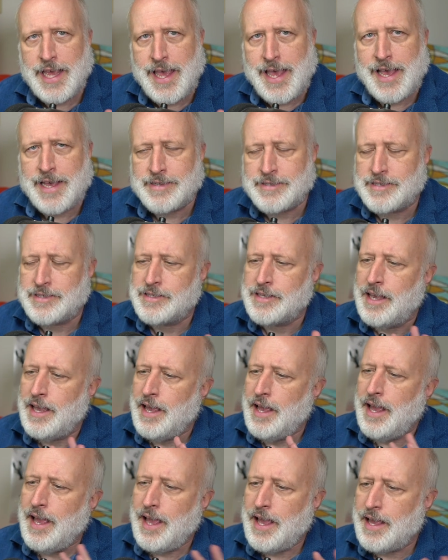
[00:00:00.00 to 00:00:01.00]
S.
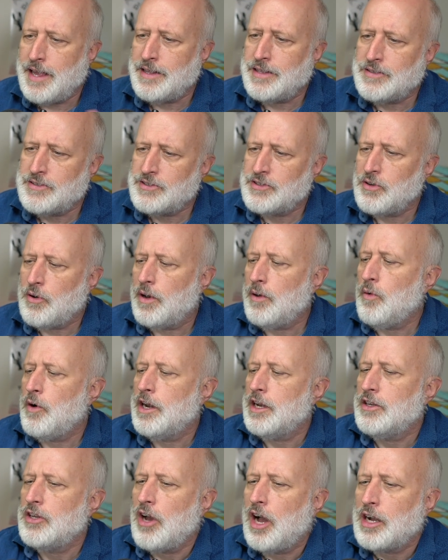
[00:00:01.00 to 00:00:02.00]
And so I
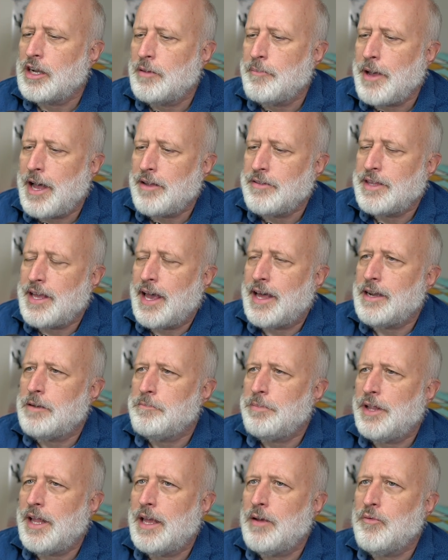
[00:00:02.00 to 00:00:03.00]
want to talk about that
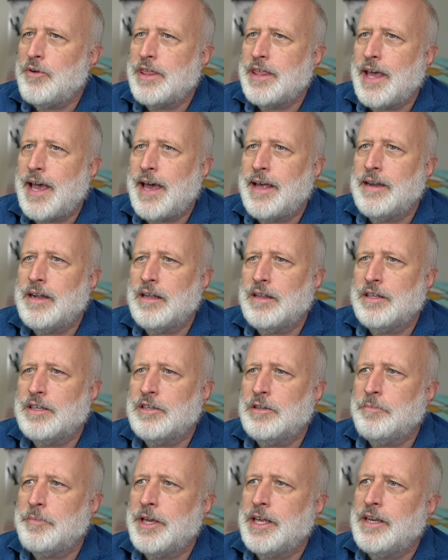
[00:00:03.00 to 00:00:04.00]
and play with that a
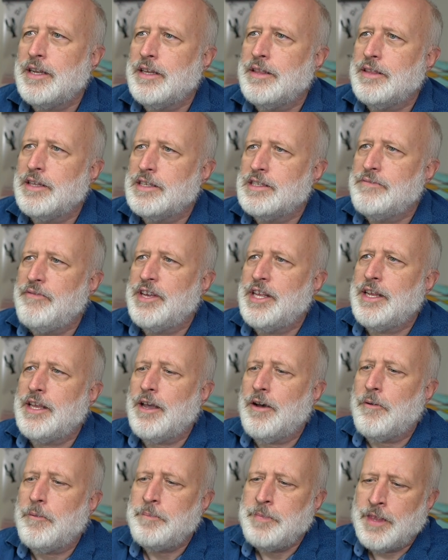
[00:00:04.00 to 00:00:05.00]
little bit in this
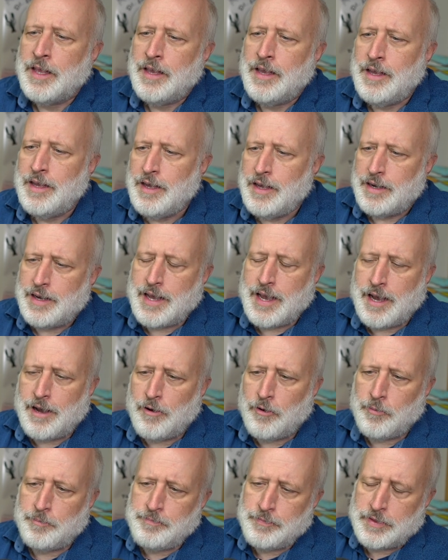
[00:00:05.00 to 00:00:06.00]
video.
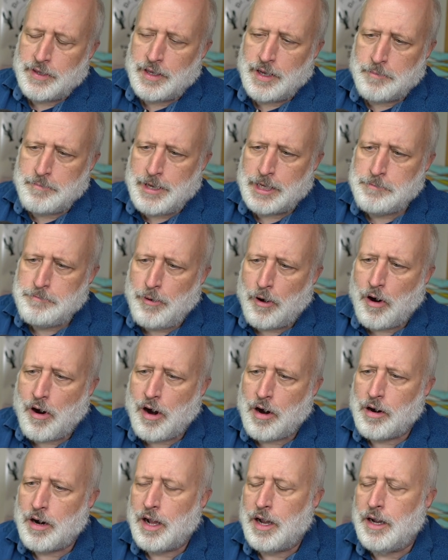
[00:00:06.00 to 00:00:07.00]
Now, a big
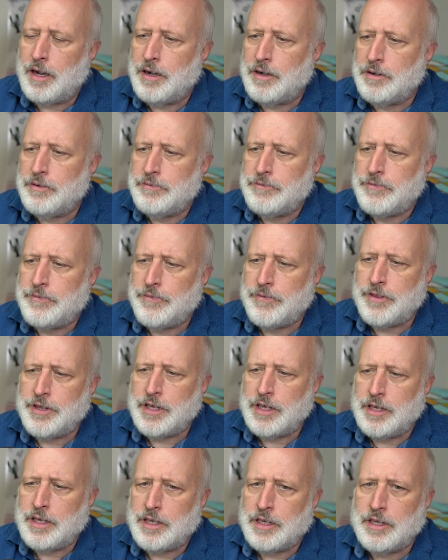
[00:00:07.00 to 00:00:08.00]
part of
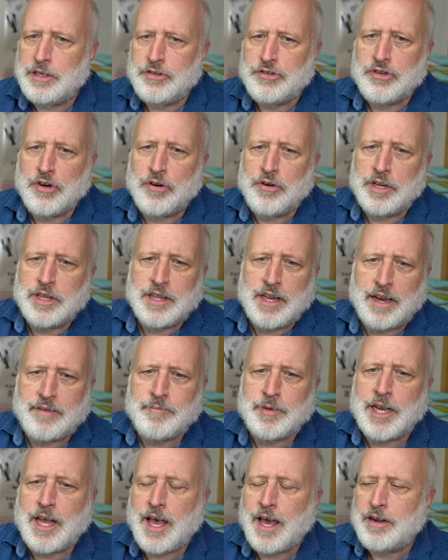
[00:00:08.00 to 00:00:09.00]
the journey that
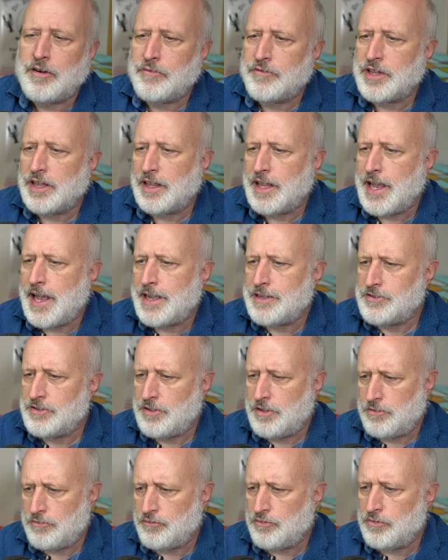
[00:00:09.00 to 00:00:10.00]
I've been on over the last
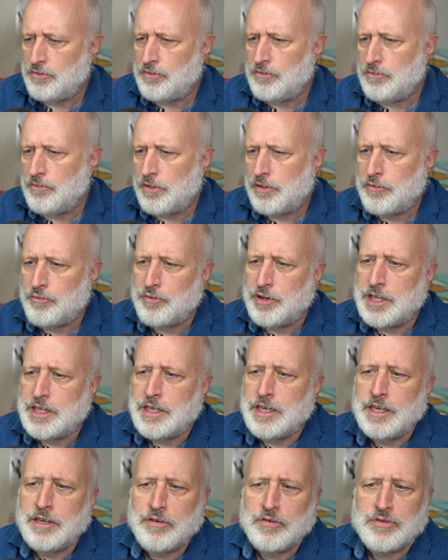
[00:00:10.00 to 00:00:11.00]
through three
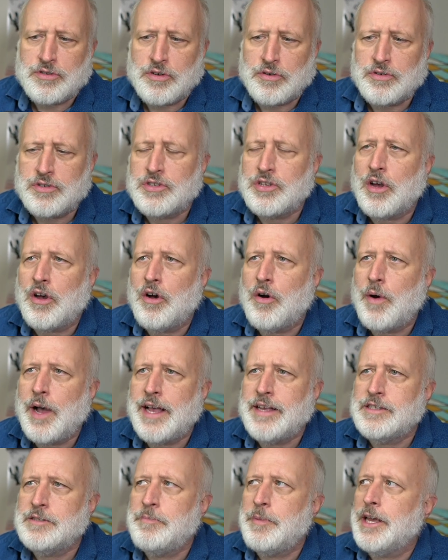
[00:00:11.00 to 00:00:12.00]
years or so
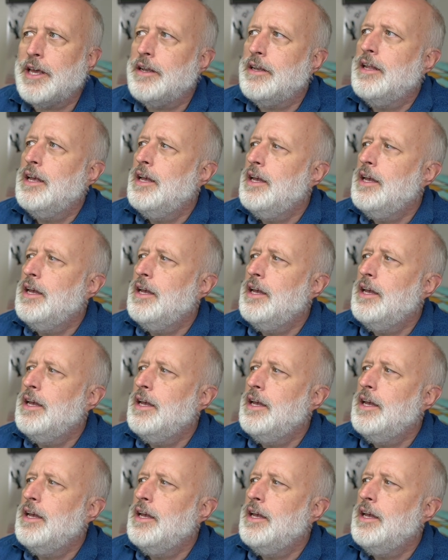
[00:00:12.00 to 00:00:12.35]
has been